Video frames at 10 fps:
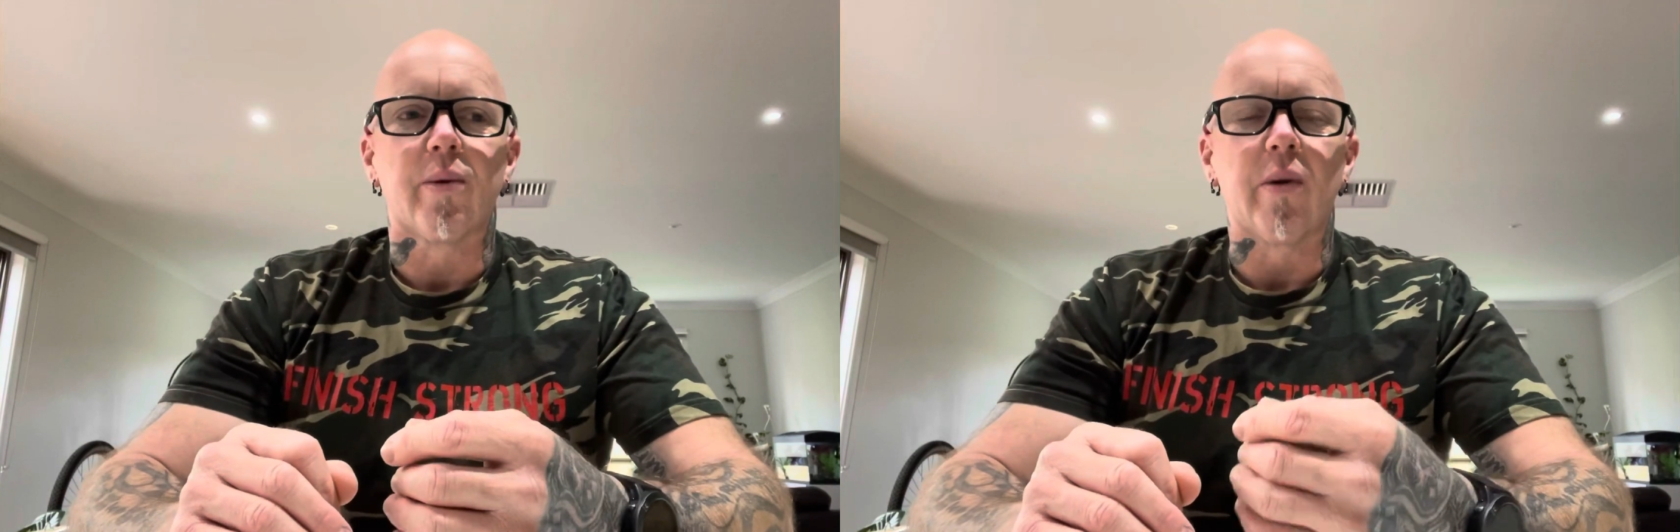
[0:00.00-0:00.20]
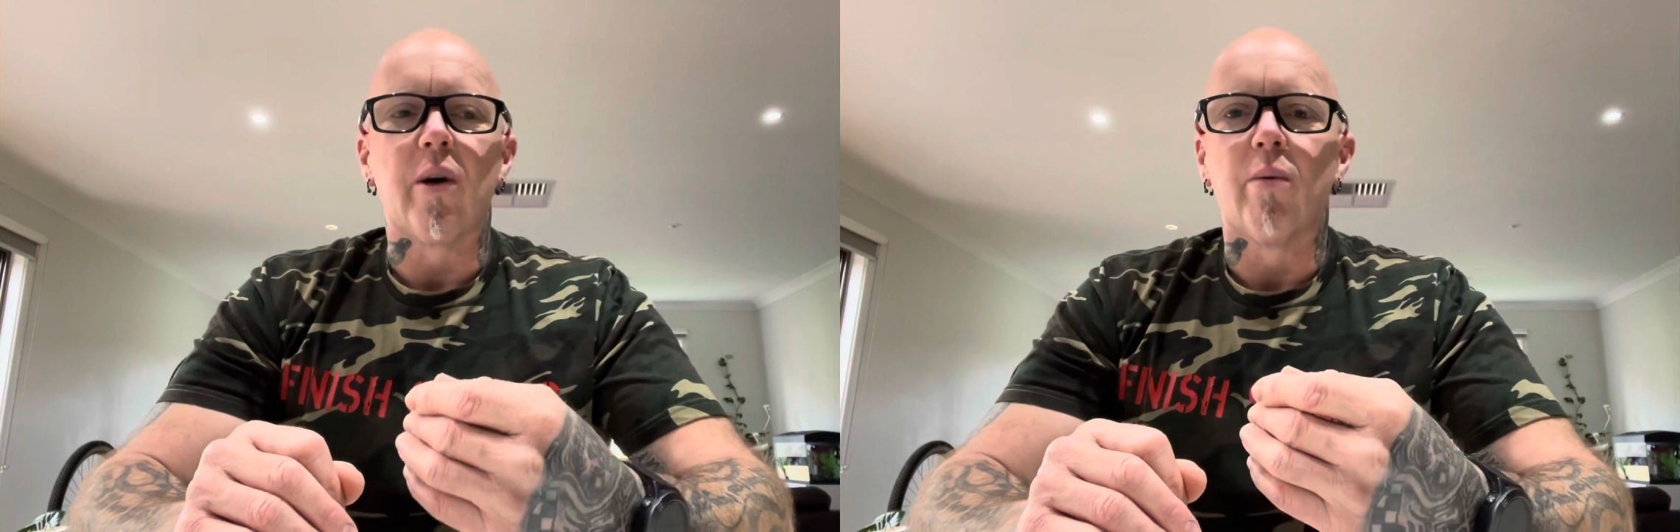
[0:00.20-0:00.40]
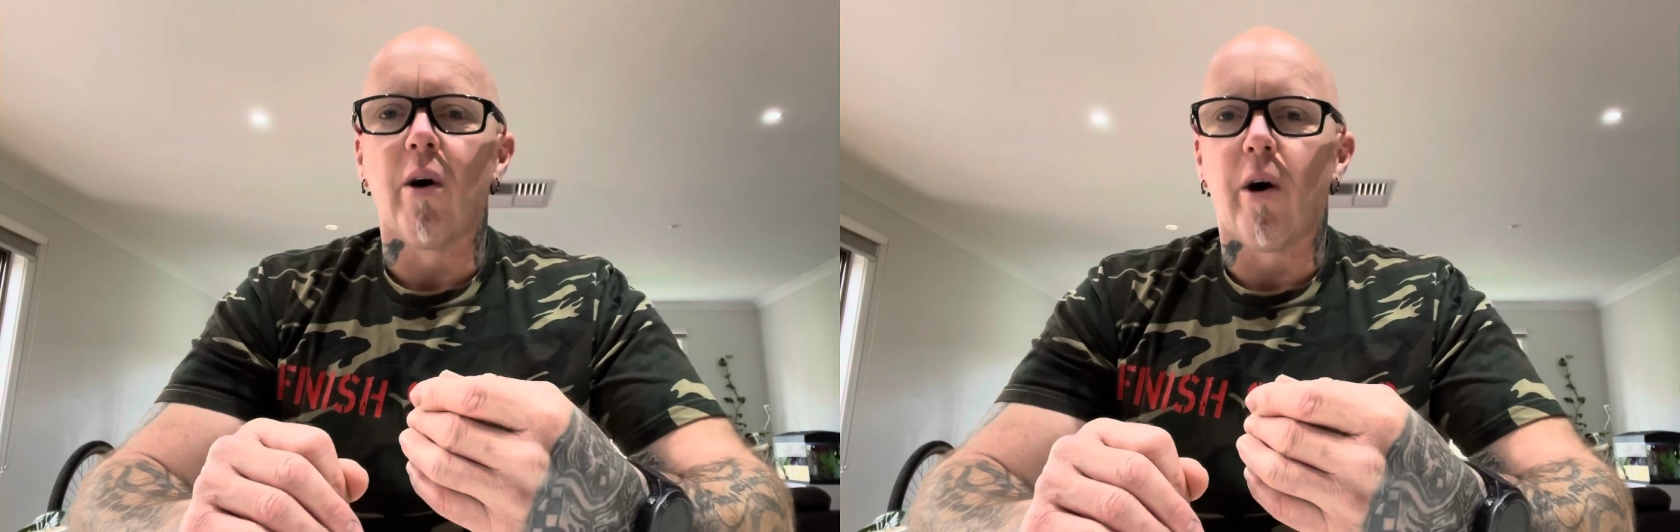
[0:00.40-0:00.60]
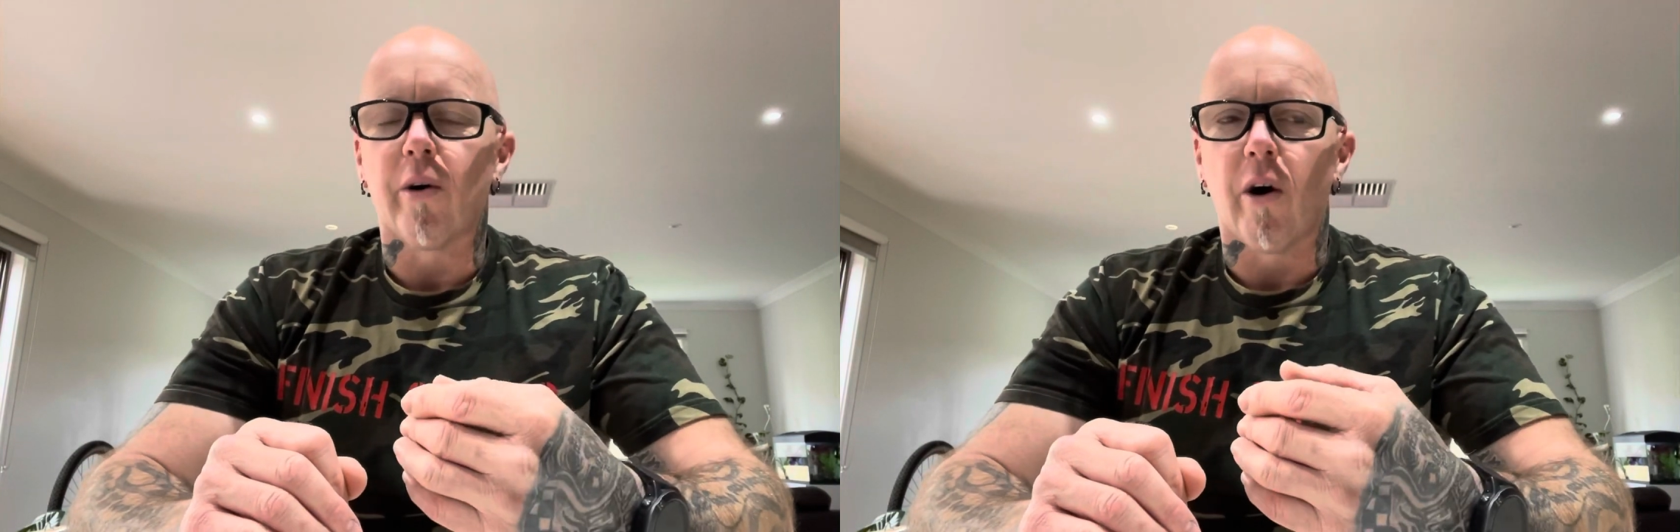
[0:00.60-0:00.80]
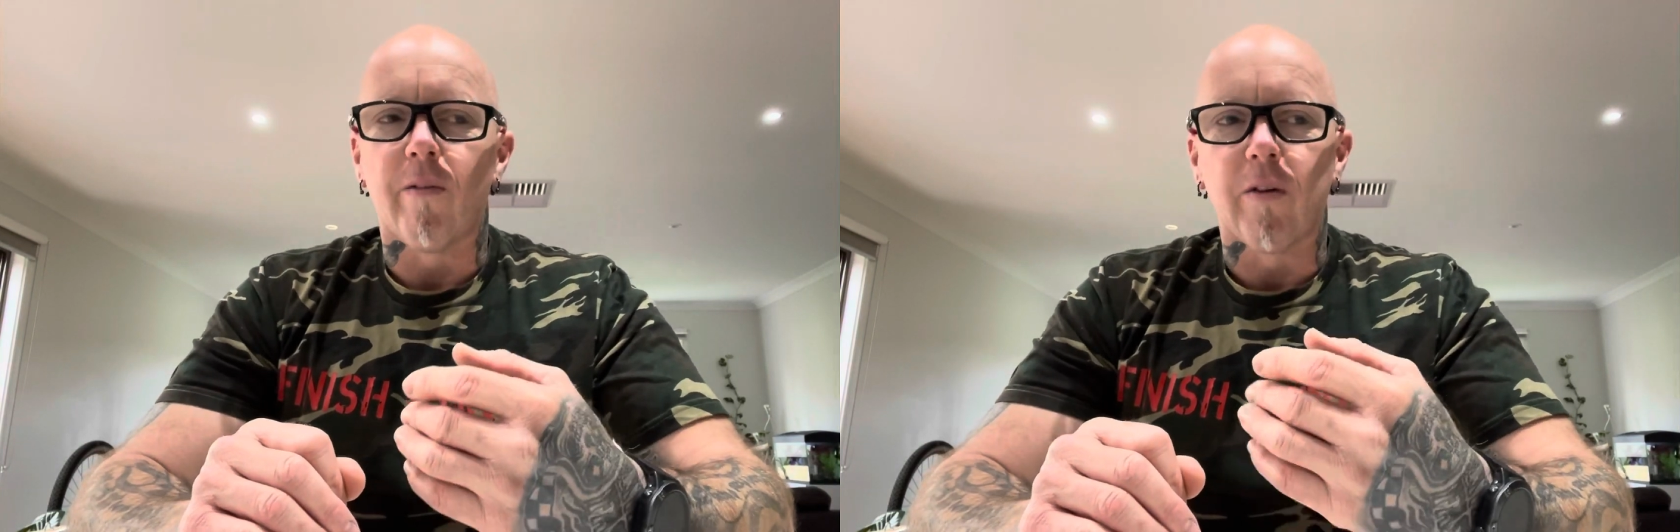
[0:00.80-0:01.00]
the real world
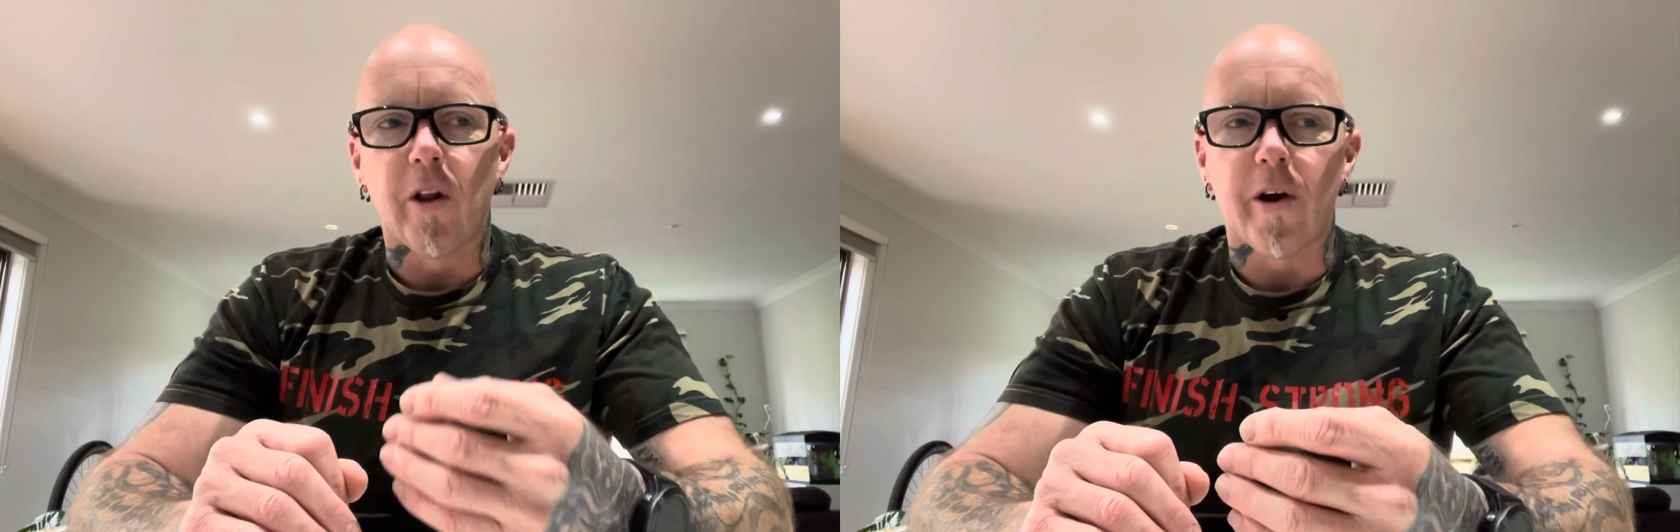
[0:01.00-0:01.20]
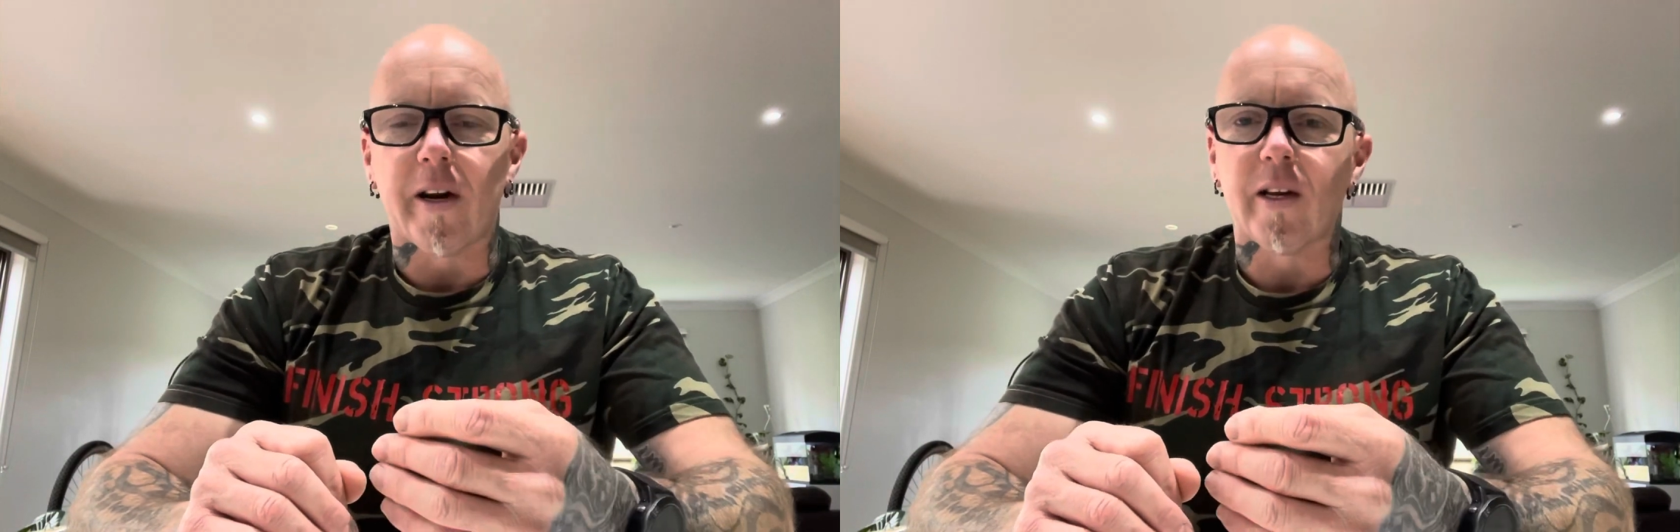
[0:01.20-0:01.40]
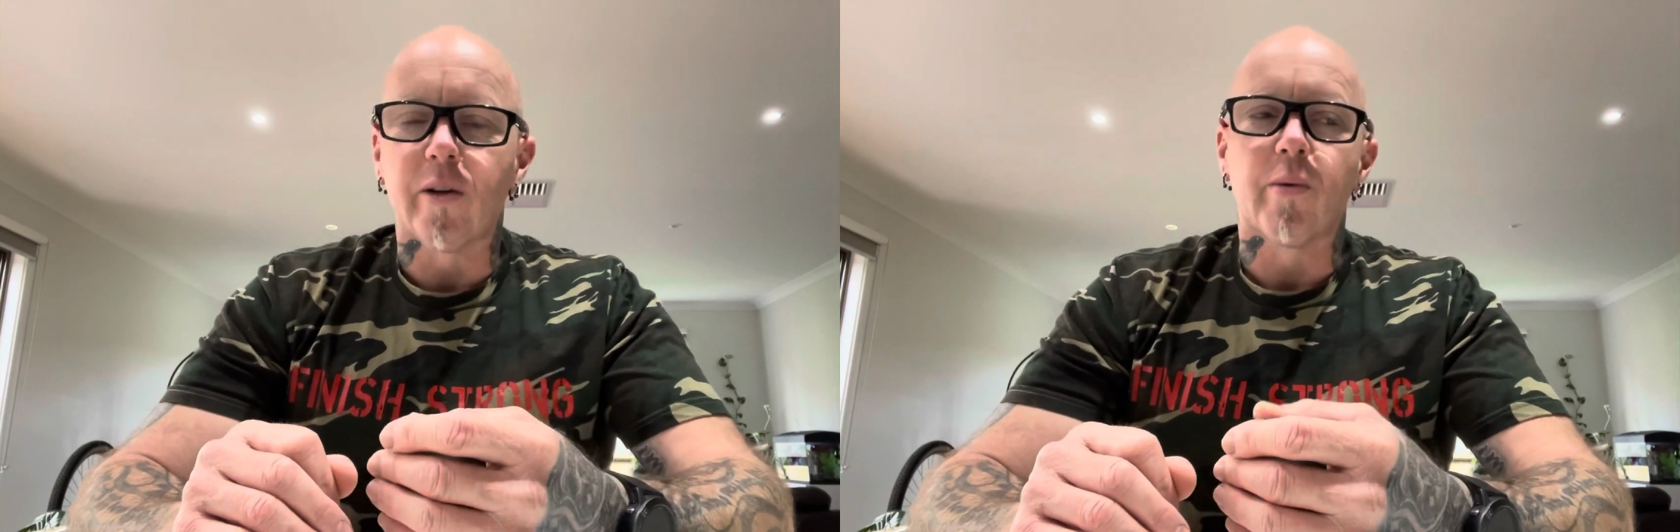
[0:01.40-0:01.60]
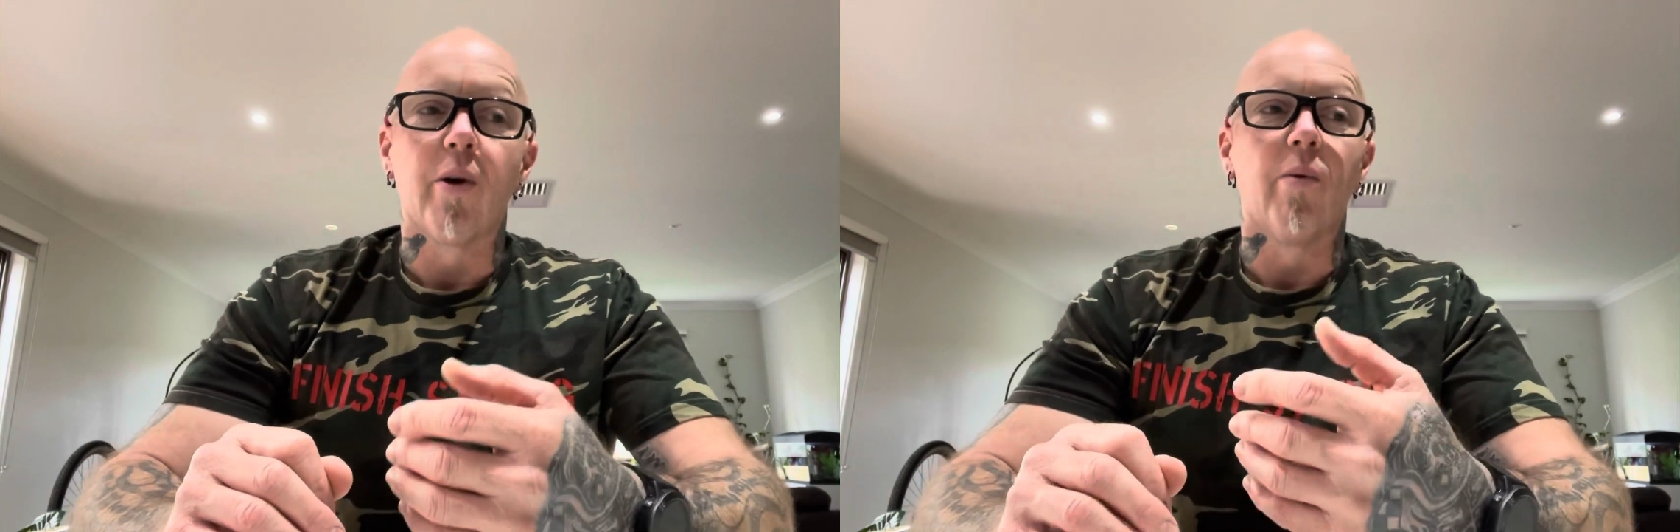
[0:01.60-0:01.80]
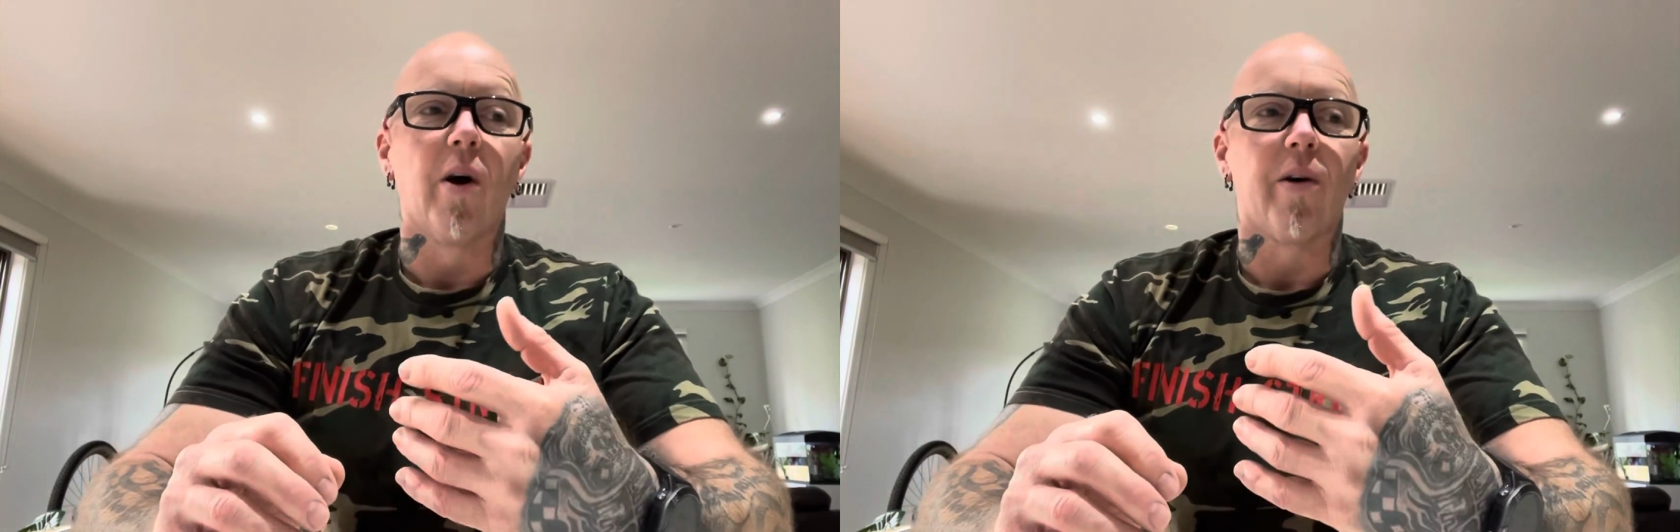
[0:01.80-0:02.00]
of learning, the
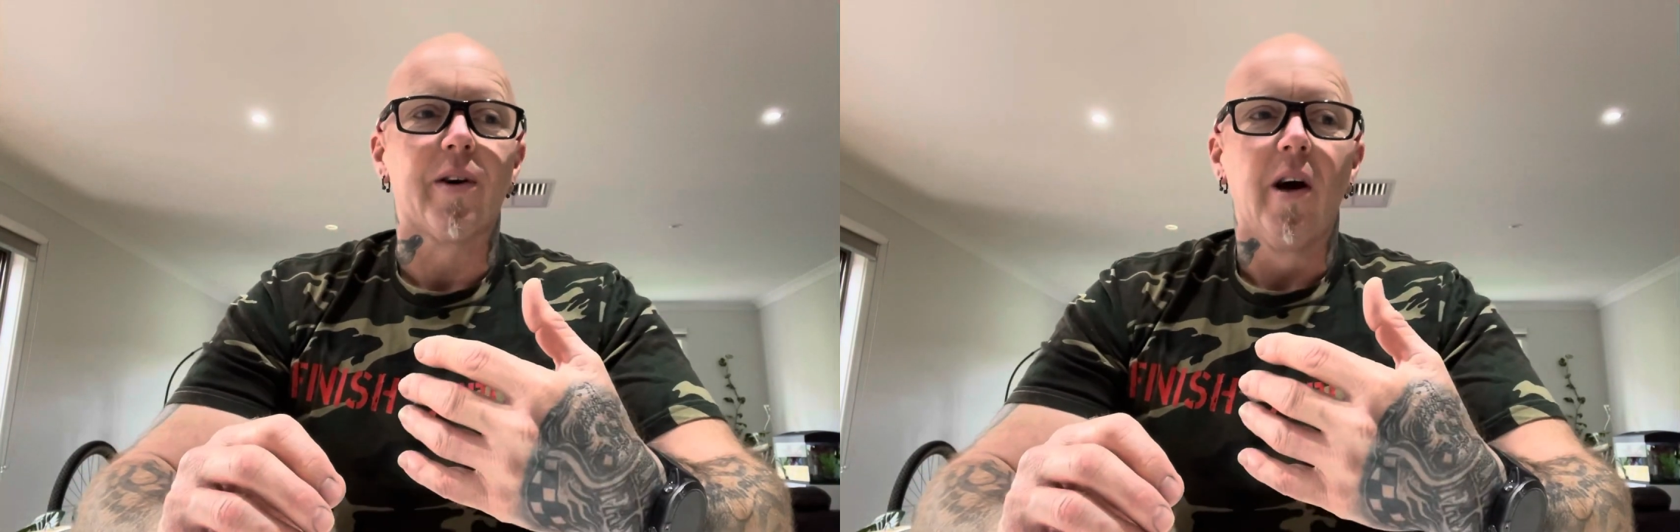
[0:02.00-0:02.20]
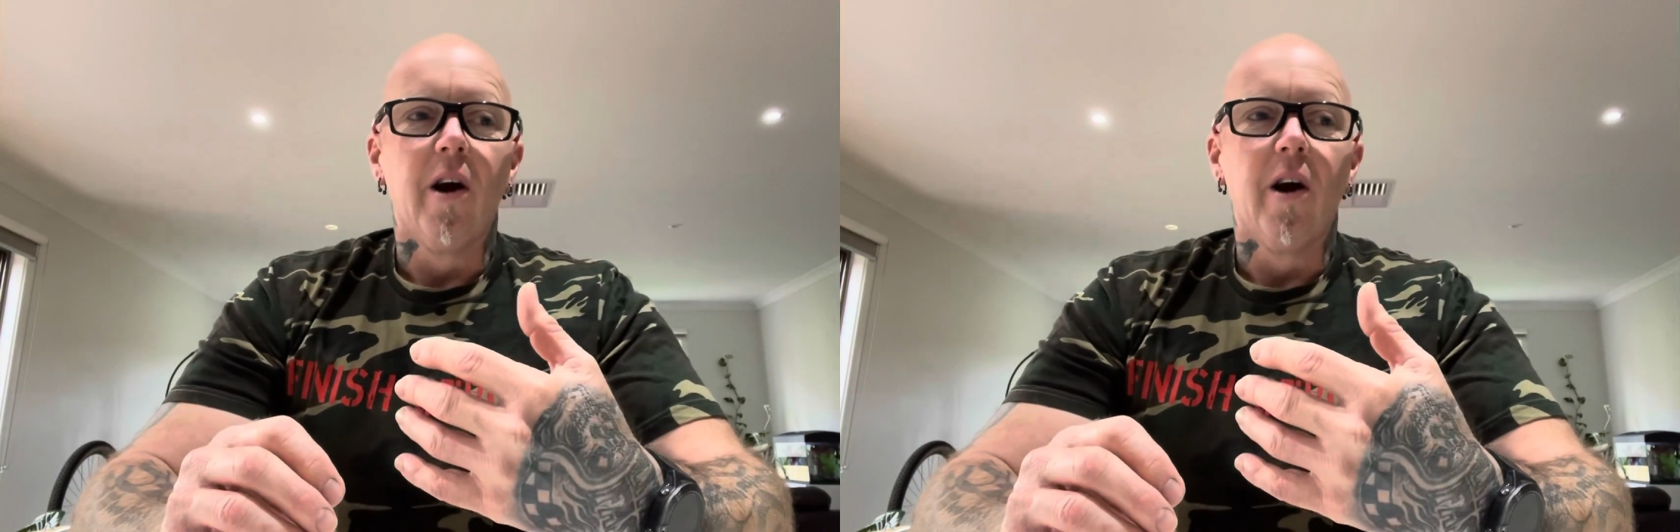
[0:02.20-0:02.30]
real world